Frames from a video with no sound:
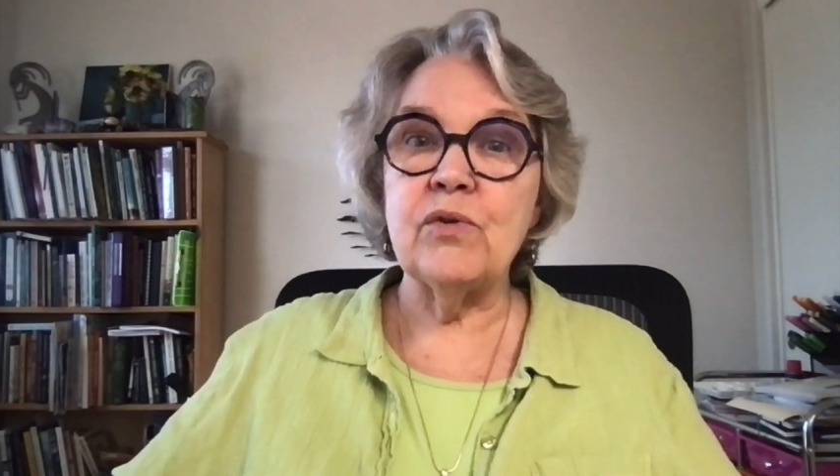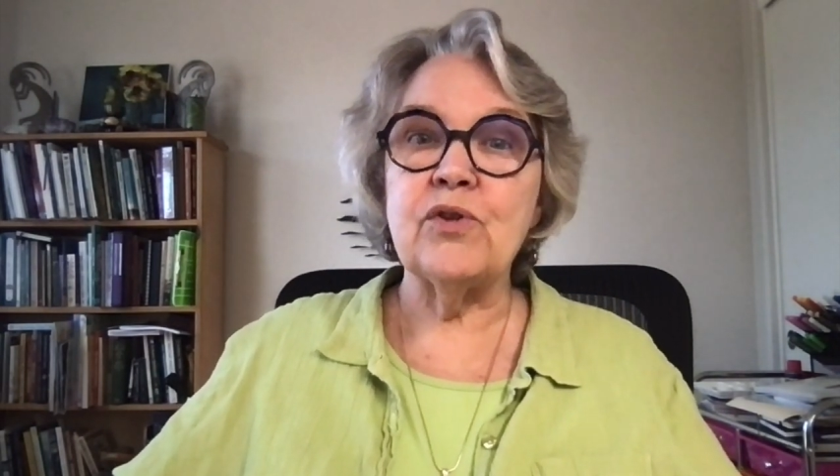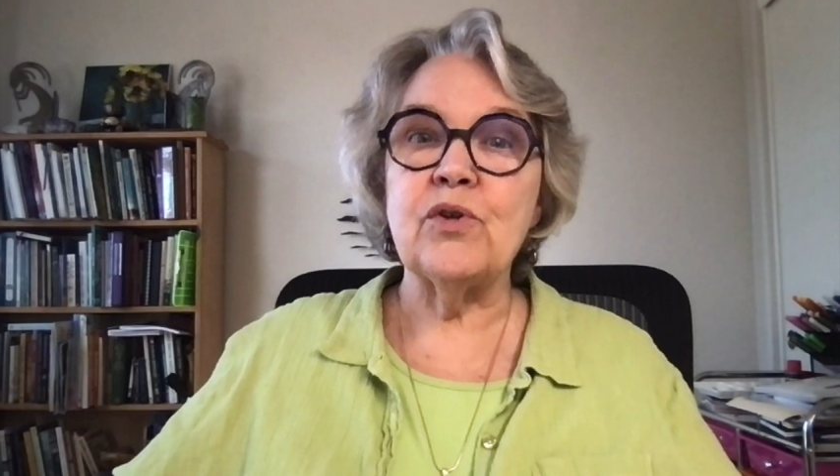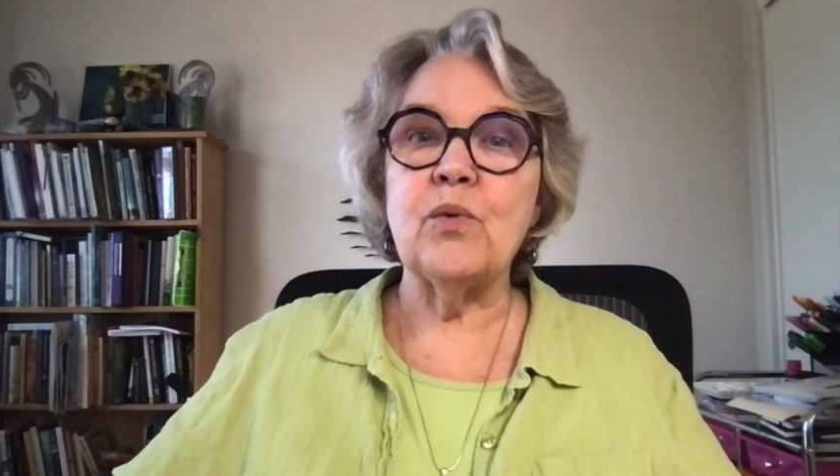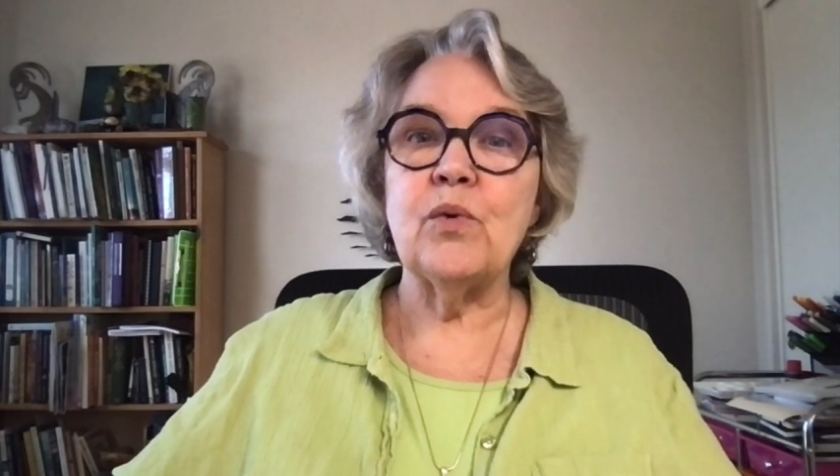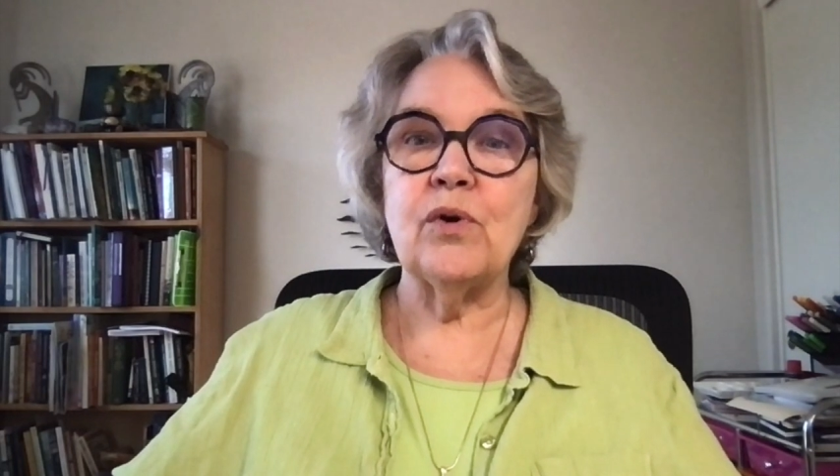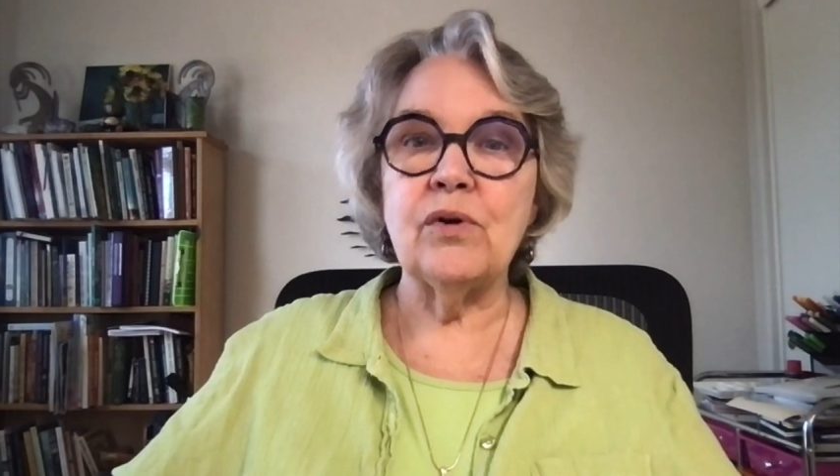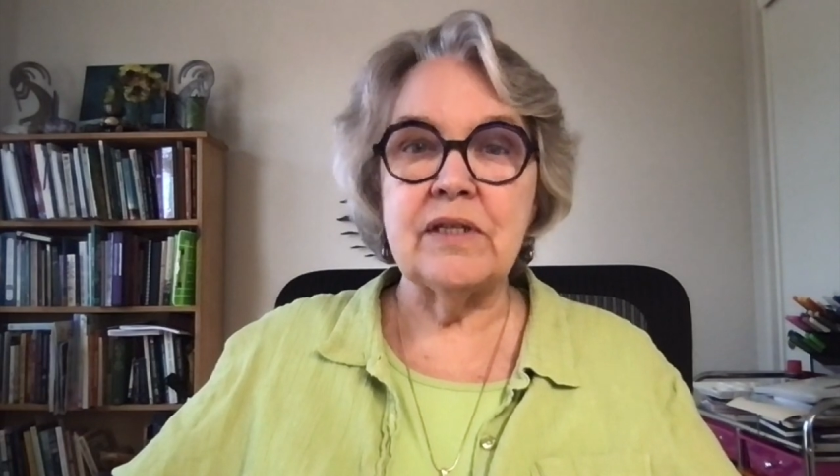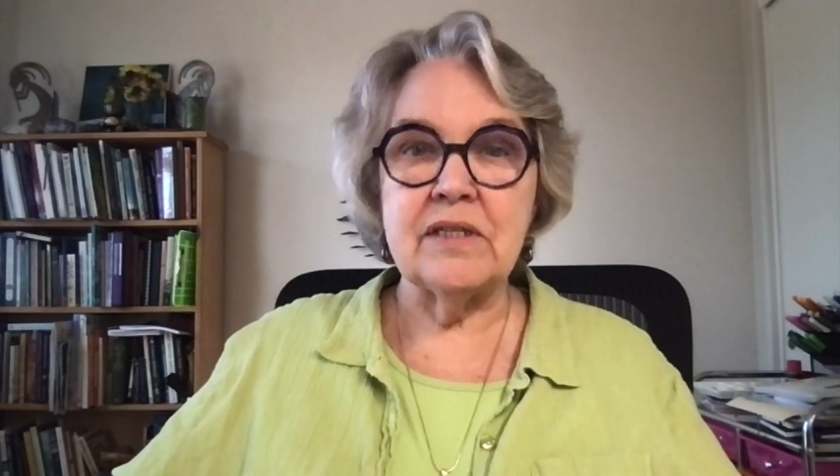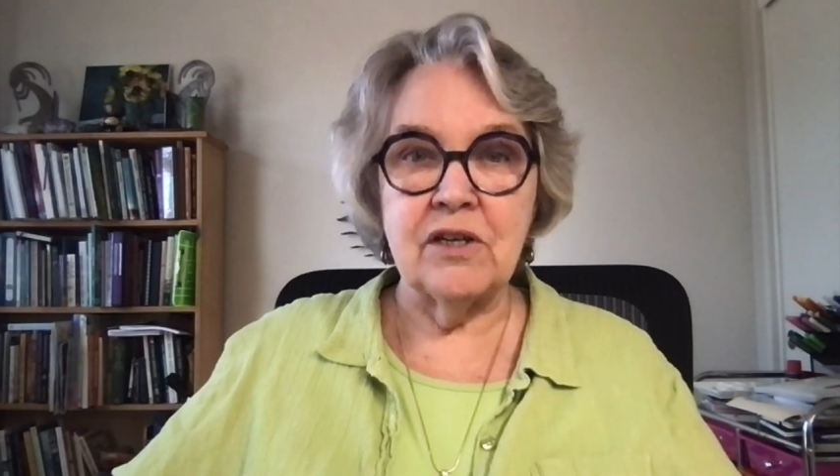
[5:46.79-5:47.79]
The world
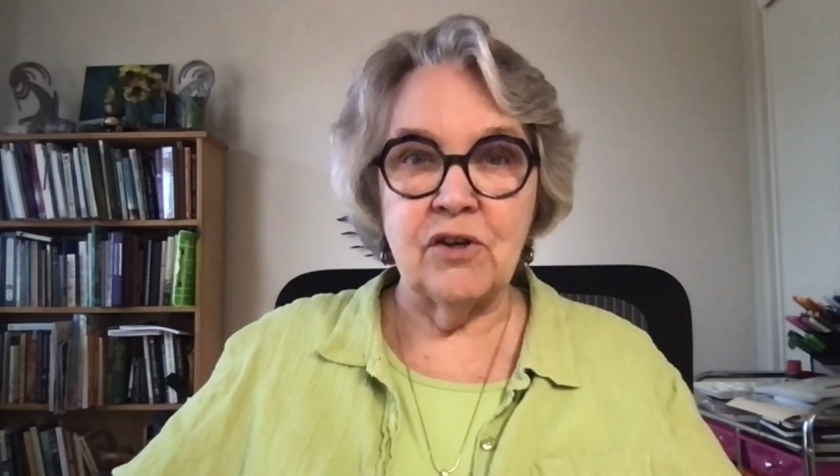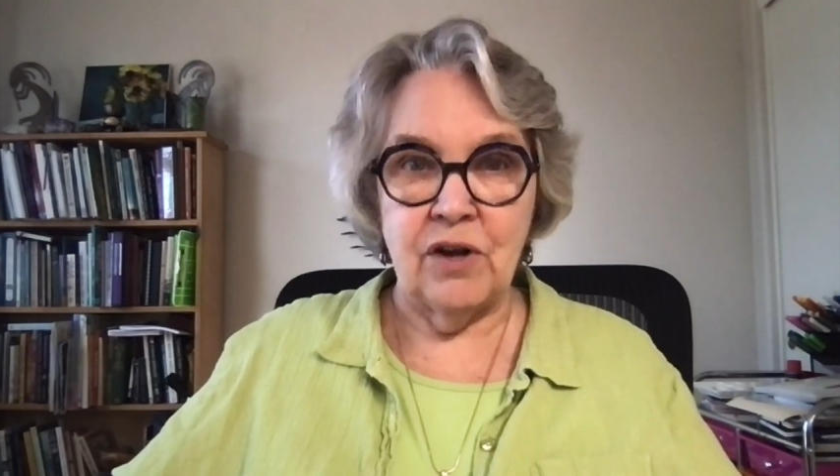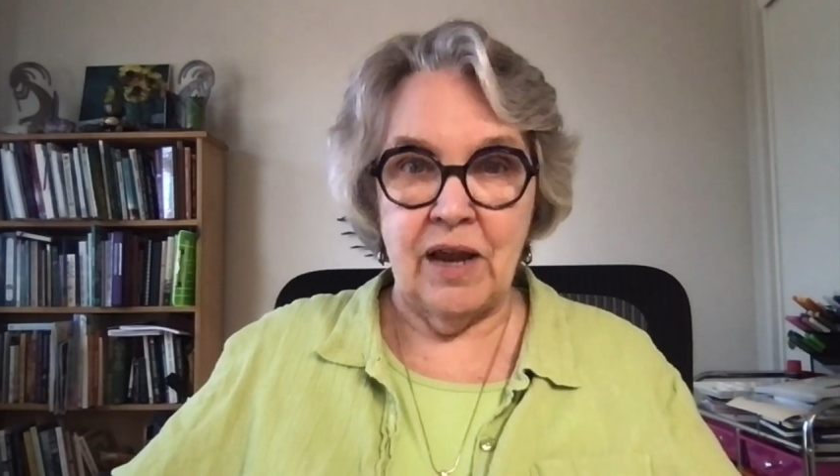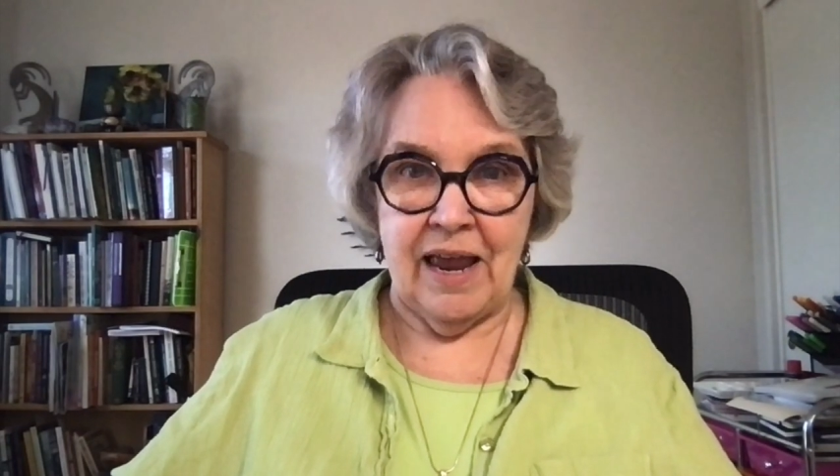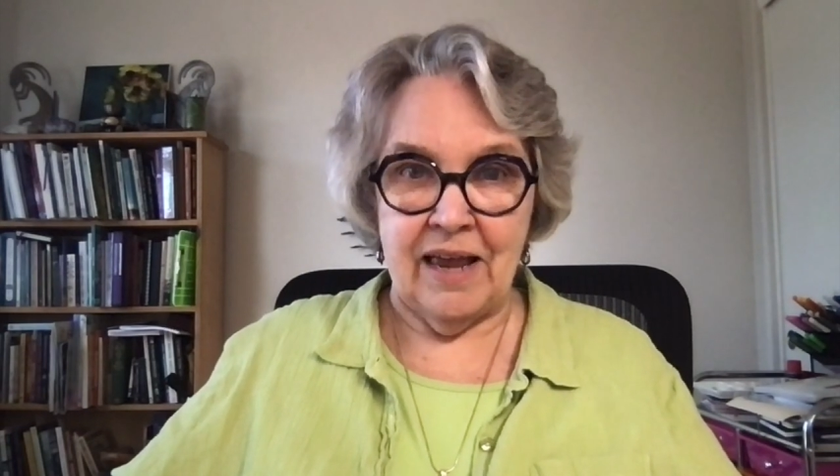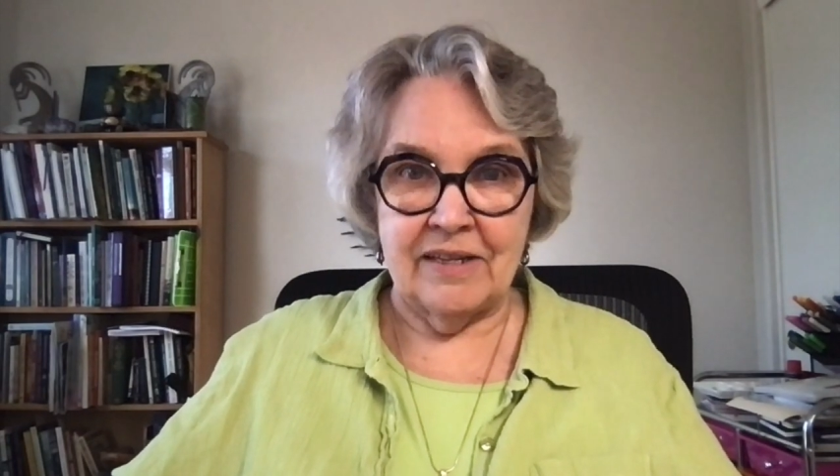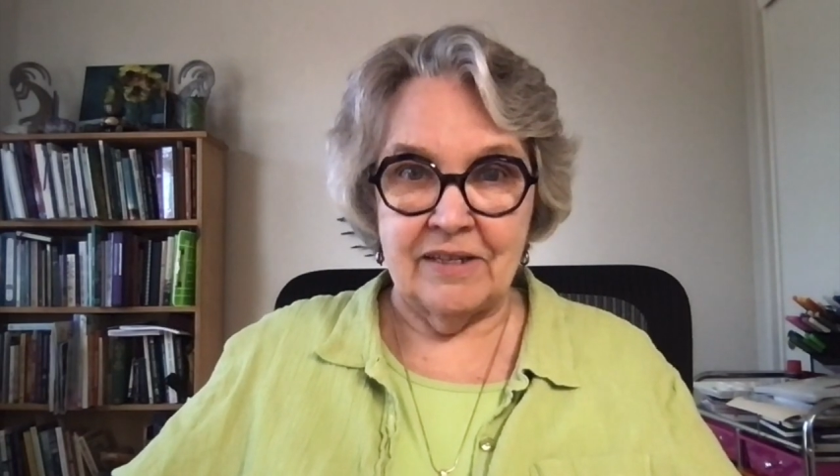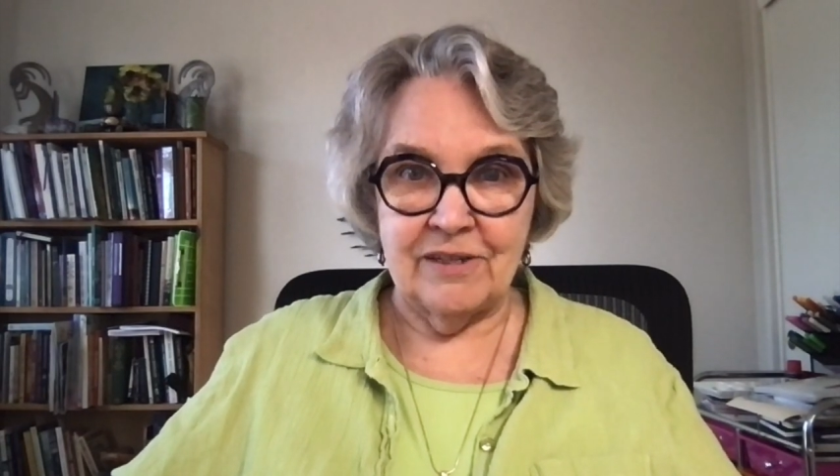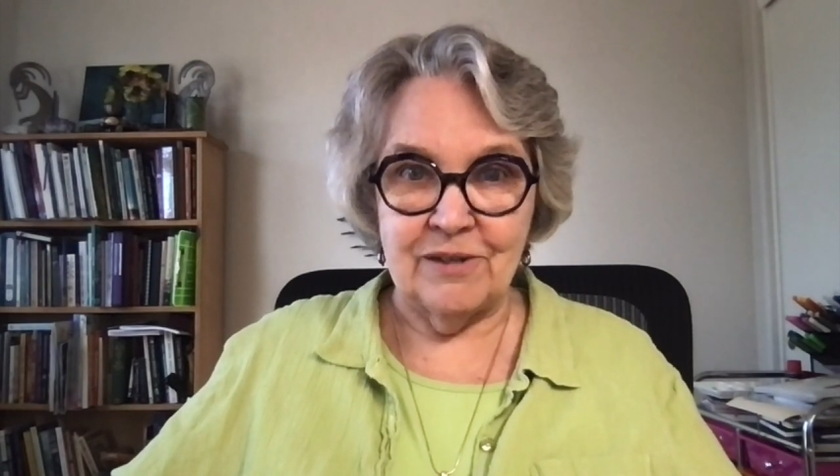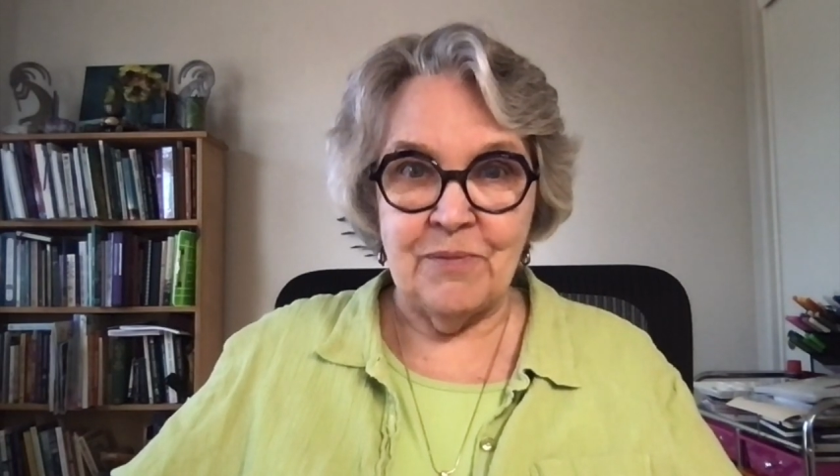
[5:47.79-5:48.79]
is in good hands.